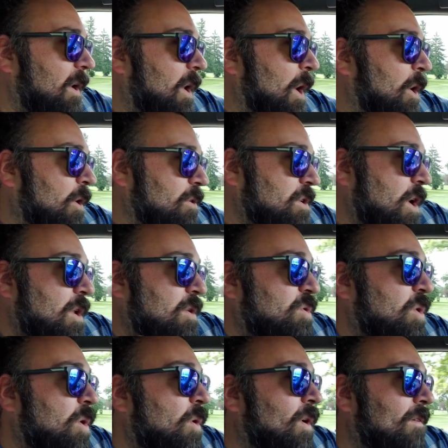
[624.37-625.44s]
I hooked
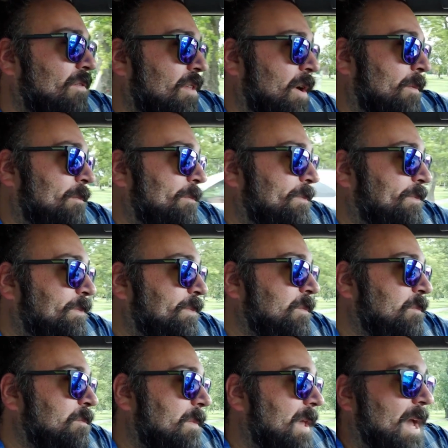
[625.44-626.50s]
two of them,
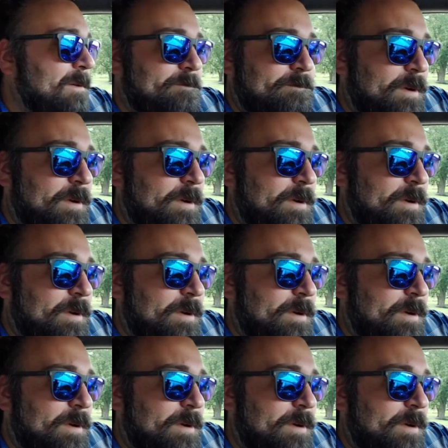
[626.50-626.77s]
and